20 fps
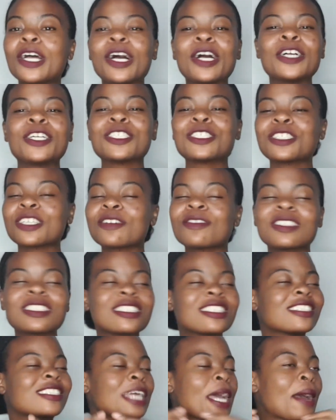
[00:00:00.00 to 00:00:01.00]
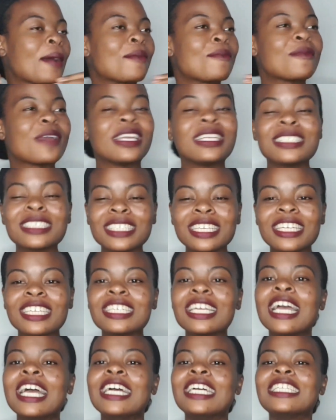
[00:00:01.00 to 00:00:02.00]
Her service is
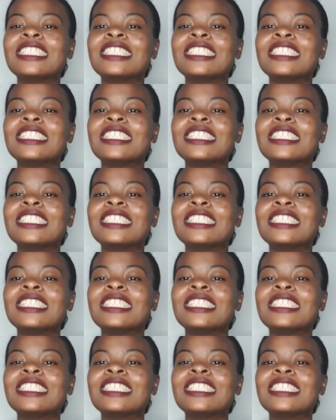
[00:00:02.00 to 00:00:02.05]
amazing.